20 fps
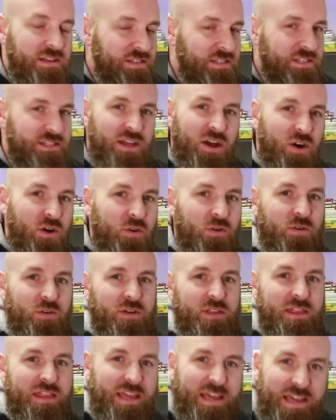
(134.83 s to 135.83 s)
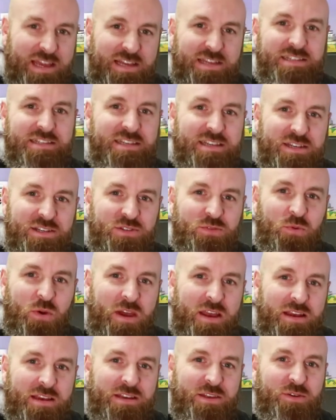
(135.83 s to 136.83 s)
So, the easiest
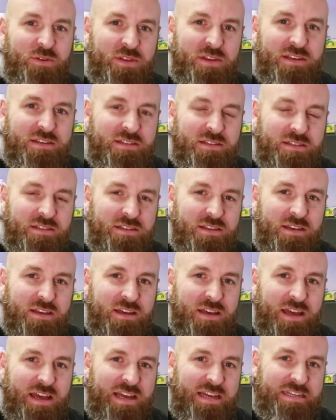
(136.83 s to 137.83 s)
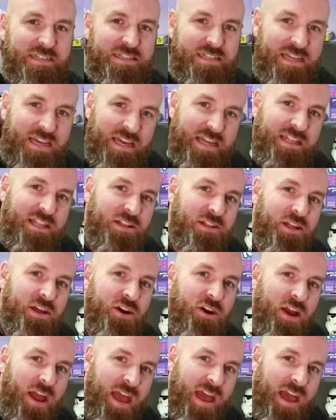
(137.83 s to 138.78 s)
way to do this is to hit the letter